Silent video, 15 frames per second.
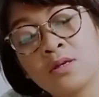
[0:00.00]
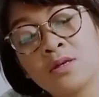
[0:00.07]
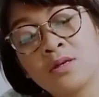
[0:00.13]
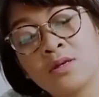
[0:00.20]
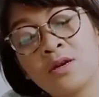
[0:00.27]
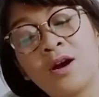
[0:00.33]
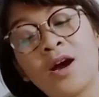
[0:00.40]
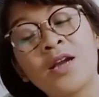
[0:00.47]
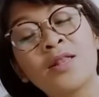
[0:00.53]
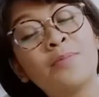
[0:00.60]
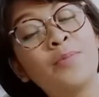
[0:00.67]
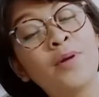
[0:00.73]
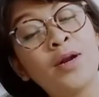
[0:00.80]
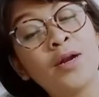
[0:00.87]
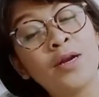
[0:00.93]
are the
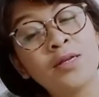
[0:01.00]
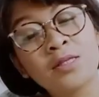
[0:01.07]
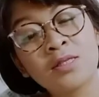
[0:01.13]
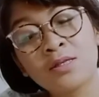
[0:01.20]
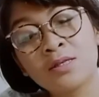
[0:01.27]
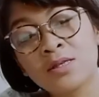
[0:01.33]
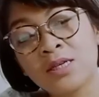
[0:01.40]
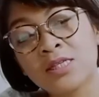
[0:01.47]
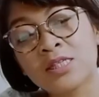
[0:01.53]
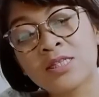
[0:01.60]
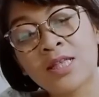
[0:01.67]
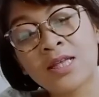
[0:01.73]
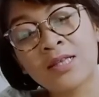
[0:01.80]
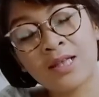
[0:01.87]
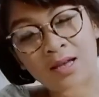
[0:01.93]
birds instead
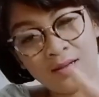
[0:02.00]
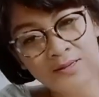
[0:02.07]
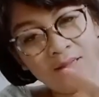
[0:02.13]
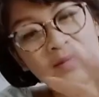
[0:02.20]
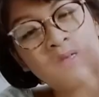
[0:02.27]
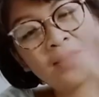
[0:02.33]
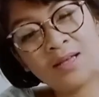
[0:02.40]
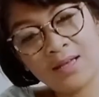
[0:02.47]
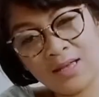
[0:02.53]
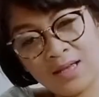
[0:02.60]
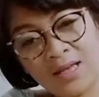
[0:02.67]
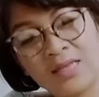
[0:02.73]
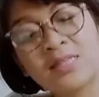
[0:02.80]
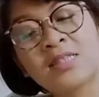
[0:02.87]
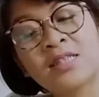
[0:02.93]

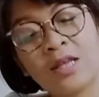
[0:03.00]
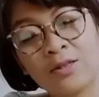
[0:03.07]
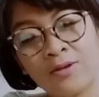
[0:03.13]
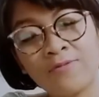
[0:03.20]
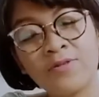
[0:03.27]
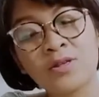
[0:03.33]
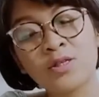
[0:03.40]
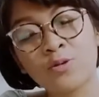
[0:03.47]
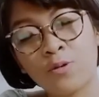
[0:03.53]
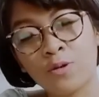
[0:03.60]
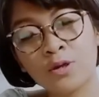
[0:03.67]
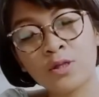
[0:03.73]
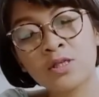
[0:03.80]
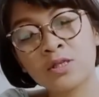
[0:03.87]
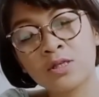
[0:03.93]
of the
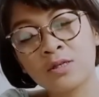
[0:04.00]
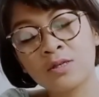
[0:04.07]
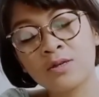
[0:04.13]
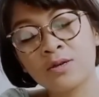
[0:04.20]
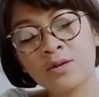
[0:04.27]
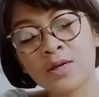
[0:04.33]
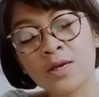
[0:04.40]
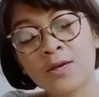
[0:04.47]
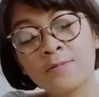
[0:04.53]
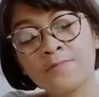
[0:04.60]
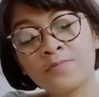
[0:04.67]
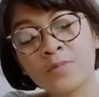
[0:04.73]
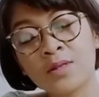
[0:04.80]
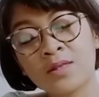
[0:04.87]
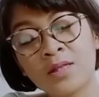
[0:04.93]
swords. Okay,
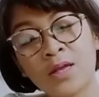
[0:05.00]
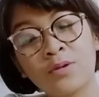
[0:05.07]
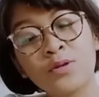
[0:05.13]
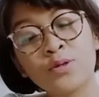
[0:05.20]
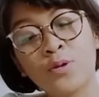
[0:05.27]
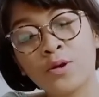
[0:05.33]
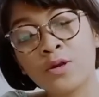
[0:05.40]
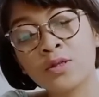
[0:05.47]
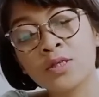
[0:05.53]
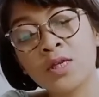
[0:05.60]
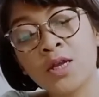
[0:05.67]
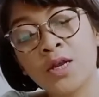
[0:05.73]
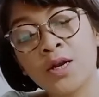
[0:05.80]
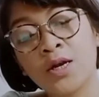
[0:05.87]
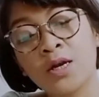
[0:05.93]
Ten of Swords
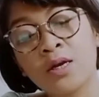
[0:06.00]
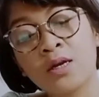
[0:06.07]
here.